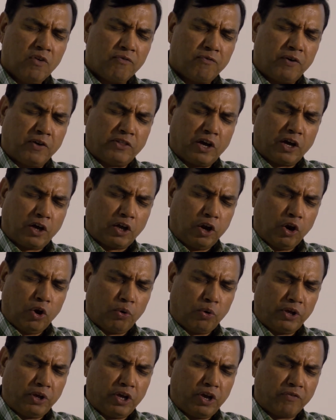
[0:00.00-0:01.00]
for the
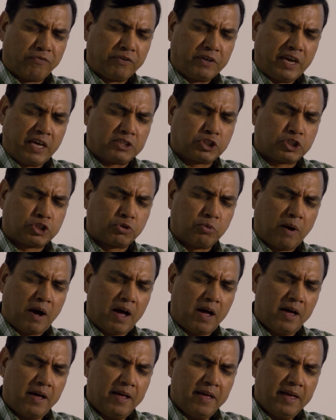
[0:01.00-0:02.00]
glory of Yeshua
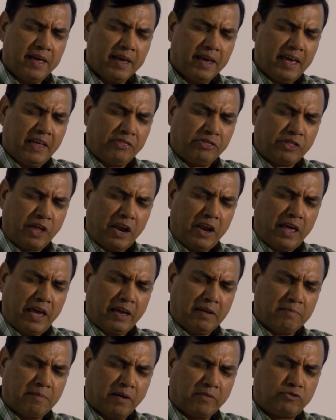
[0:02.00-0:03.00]
in the
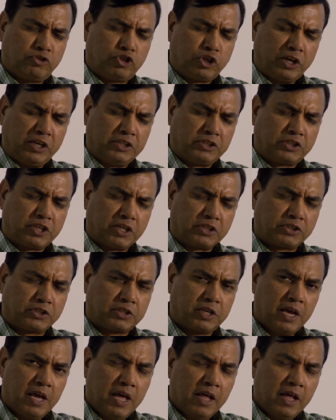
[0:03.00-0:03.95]
name of Jesus.